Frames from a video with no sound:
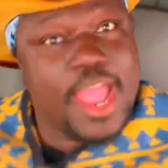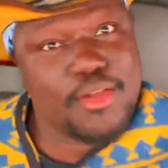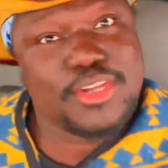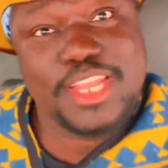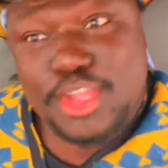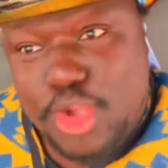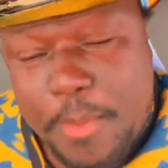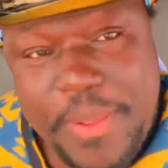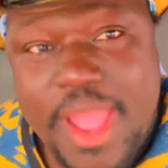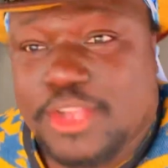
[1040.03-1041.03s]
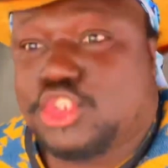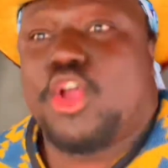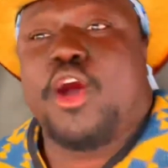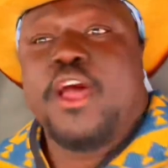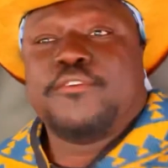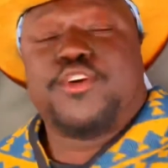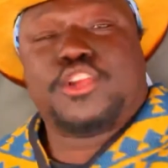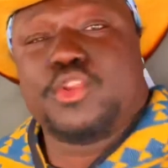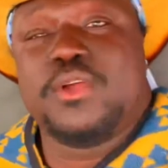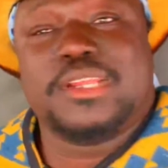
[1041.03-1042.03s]
El Negro Pancho for
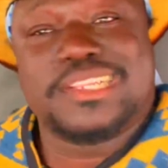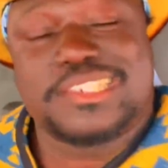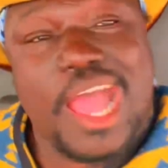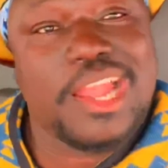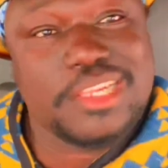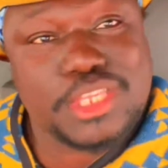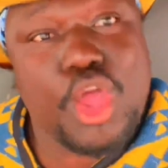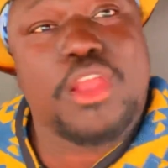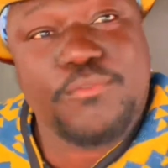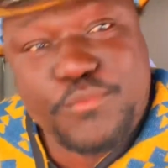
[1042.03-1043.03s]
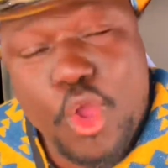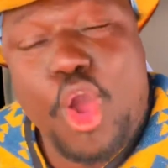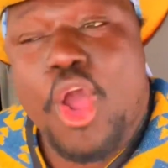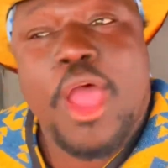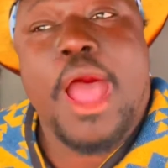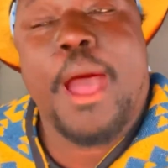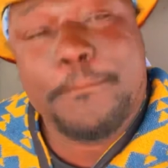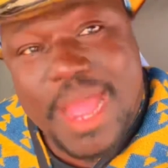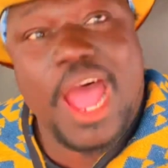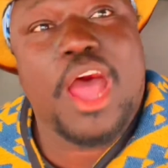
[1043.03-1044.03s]
doing this $1.34 a
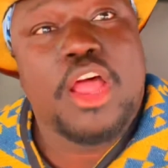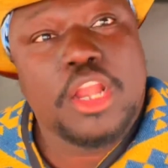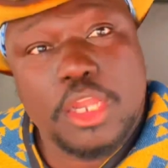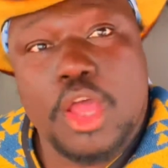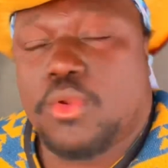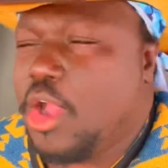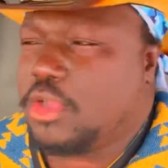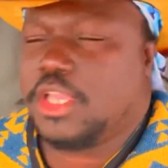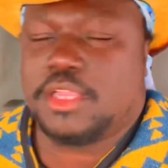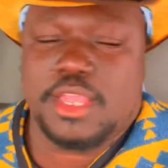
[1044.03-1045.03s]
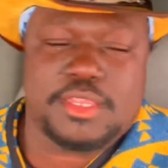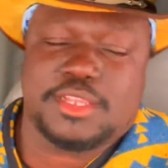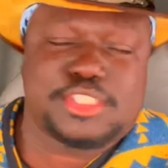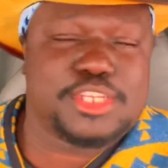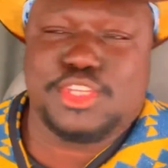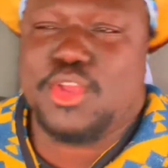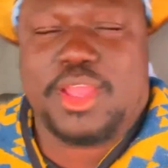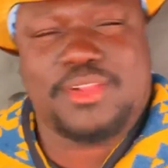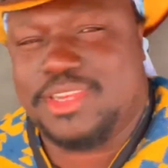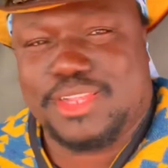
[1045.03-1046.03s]
mile load. Oh, yeah. Señor
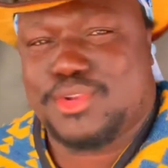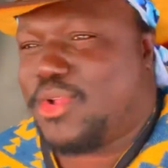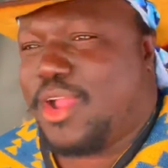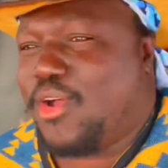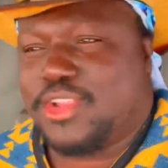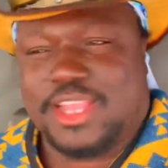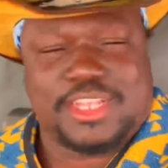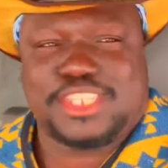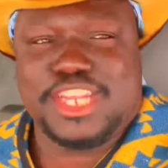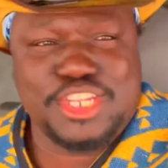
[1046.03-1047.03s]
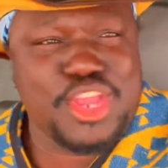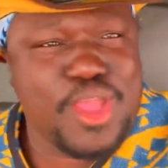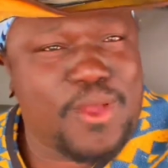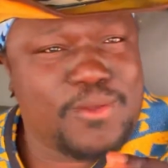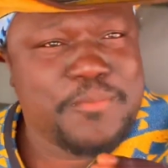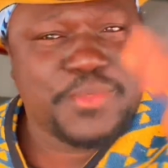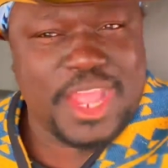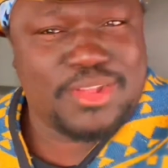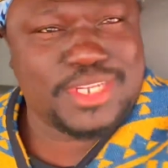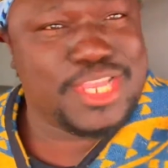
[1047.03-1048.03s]
El Negro. Oh, yeah. Señor
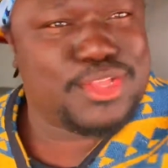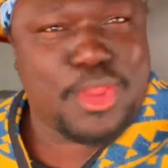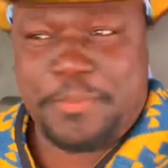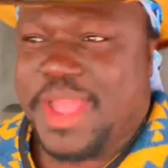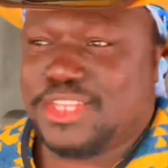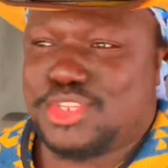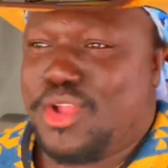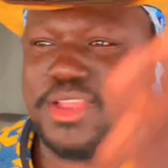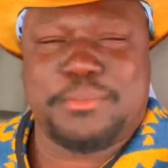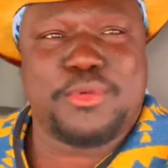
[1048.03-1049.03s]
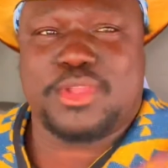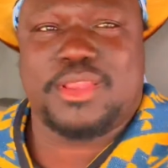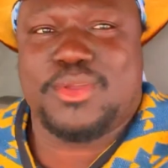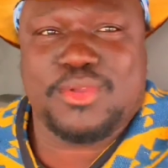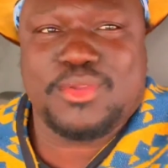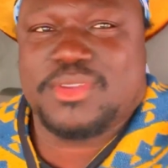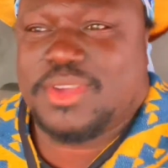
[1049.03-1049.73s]
El Negro Pancho already booked a logo on the